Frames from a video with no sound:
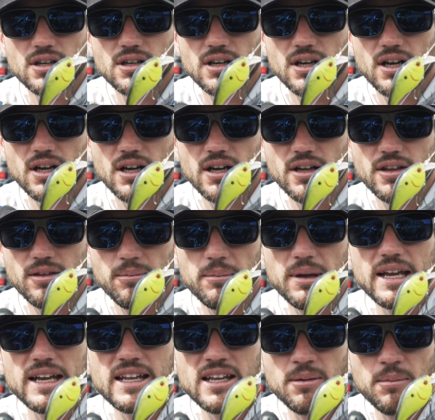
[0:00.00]
the
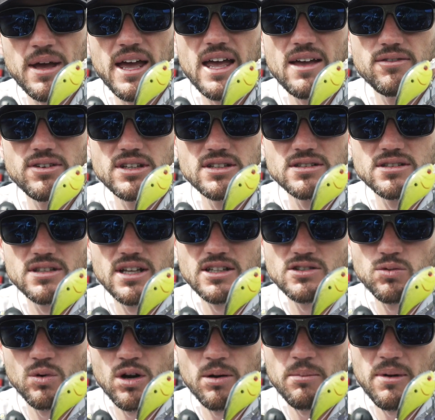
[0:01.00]
medium heavies.
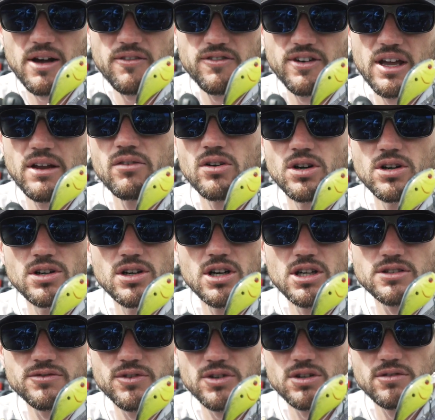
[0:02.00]
That's one of my favorite
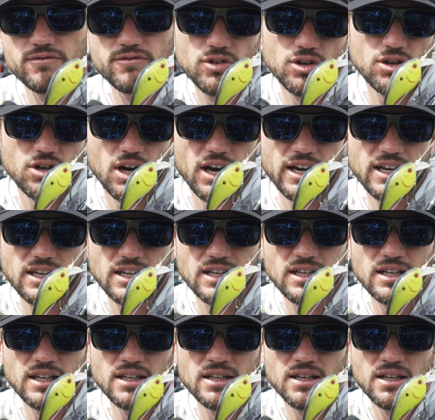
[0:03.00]
hooks for cranking